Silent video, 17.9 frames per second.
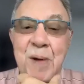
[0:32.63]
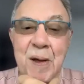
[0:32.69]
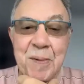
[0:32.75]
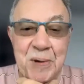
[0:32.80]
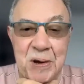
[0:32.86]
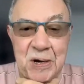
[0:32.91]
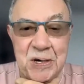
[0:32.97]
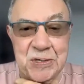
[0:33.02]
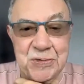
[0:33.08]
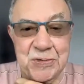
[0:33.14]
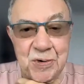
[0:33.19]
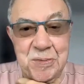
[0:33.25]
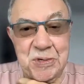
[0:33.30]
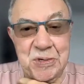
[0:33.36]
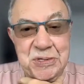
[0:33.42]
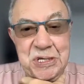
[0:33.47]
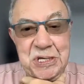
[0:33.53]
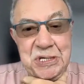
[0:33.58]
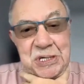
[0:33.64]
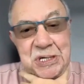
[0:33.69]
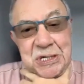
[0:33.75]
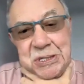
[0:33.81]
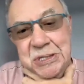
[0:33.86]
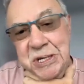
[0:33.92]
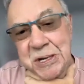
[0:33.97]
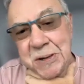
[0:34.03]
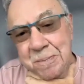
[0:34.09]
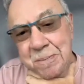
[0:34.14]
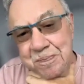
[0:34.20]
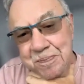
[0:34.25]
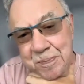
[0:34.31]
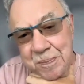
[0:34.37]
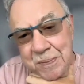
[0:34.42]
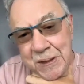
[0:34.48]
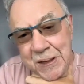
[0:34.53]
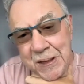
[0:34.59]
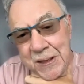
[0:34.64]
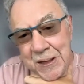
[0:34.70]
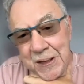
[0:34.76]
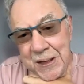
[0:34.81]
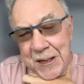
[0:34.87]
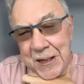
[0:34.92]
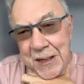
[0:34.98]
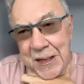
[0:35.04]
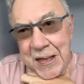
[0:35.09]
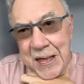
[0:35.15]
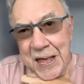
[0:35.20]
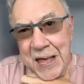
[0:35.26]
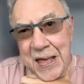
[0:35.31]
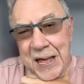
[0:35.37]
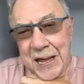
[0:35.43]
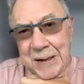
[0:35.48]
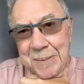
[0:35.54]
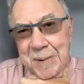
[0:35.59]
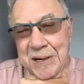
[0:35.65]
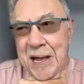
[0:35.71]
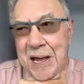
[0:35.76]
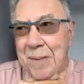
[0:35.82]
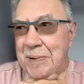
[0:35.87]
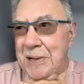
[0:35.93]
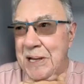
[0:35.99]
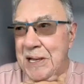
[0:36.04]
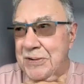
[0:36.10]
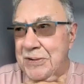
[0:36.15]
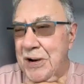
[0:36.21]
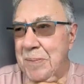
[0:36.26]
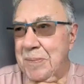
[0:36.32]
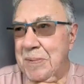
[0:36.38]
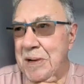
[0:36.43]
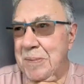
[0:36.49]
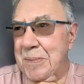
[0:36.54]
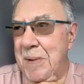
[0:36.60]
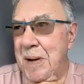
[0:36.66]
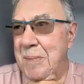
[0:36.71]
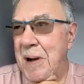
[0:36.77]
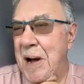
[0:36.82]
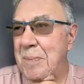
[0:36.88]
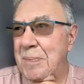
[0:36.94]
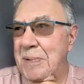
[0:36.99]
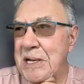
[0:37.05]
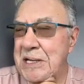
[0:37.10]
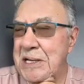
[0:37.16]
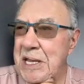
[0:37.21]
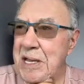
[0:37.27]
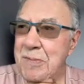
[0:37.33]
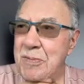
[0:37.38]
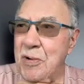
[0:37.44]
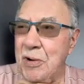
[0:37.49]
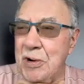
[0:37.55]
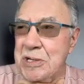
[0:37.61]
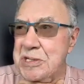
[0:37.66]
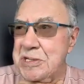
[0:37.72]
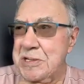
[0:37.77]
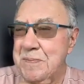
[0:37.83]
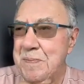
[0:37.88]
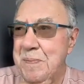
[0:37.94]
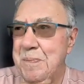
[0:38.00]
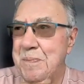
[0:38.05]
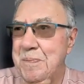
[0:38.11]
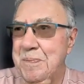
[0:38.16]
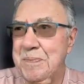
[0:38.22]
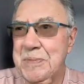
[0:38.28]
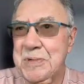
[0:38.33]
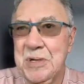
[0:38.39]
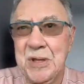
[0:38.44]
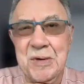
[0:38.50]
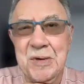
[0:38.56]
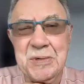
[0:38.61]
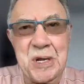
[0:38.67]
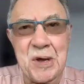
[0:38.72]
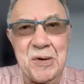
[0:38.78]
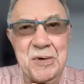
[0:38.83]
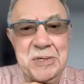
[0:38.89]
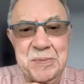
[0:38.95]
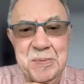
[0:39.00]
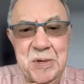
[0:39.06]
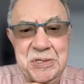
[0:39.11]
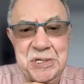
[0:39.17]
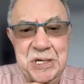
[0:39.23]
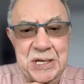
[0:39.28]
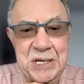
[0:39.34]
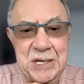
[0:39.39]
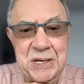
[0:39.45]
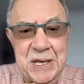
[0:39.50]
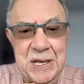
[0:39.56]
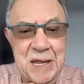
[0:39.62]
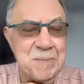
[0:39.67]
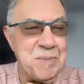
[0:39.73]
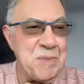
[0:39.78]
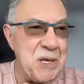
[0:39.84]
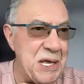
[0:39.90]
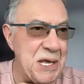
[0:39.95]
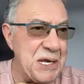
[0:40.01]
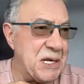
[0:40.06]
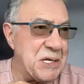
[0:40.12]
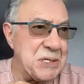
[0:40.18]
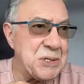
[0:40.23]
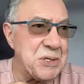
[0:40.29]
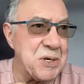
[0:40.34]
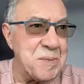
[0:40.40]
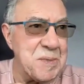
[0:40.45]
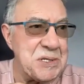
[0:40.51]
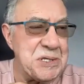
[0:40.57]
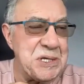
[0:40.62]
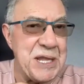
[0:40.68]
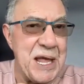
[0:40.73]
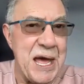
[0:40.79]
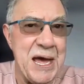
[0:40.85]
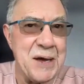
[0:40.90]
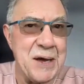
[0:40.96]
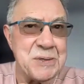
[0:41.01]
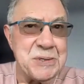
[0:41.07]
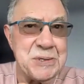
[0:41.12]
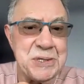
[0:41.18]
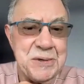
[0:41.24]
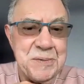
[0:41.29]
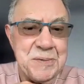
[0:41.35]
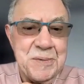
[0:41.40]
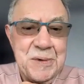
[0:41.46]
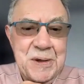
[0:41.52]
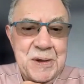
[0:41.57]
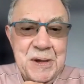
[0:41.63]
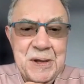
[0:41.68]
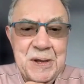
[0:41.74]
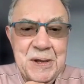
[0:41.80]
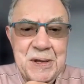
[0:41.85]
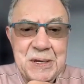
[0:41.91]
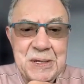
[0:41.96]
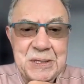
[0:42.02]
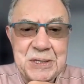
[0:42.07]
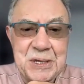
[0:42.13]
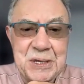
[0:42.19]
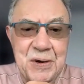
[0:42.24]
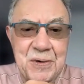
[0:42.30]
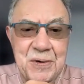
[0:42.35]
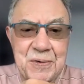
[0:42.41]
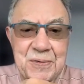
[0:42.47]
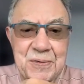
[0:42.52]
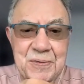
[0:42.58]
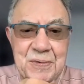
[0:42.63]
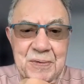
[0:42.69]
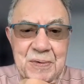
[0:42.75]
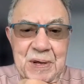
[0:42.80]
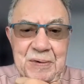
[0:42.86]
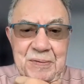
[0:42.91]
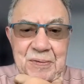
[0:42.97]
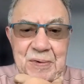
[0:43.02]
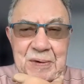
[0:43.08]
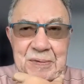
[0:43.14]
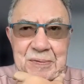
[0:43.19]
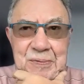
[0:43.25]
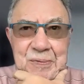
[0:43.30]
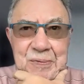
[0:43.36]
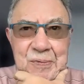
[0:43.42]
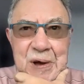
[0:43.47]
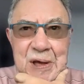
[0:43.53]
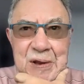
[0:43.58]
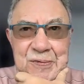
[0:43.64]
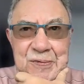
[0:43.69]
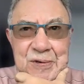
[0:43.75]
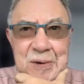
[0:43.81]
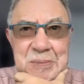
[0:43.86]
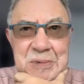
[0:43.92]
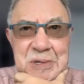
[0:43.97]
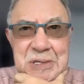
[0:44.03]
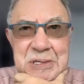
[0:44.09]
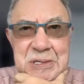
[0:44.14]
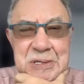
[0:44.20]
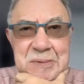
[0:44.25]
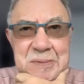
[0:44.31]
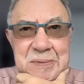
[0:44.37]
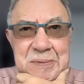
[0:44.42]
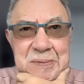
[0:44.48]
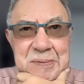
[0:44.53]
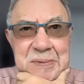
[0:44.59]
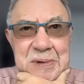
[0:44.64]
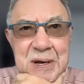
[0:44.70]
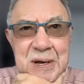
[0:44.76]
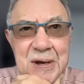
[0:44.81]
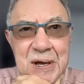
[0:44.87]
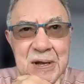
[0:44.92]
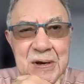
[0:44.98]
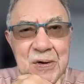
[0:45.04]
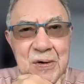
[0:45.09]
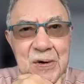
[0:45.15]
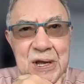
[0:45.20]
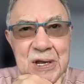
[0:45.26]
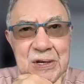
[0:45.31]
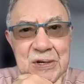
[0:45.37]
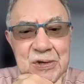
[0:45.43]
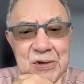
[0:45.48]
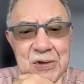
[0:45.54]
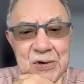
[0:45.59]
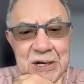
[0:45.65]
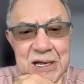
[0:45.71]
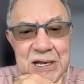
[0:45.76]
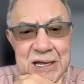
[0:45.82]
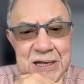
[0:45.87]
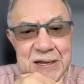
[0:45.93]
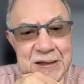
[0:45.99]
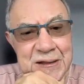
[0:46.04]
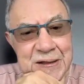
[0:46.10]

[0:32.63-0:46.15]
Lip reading: parents were musicians, and my dad played trumpet, my mom played keyboards. So there was always music and instruments in the house. So what went from just annoying doodling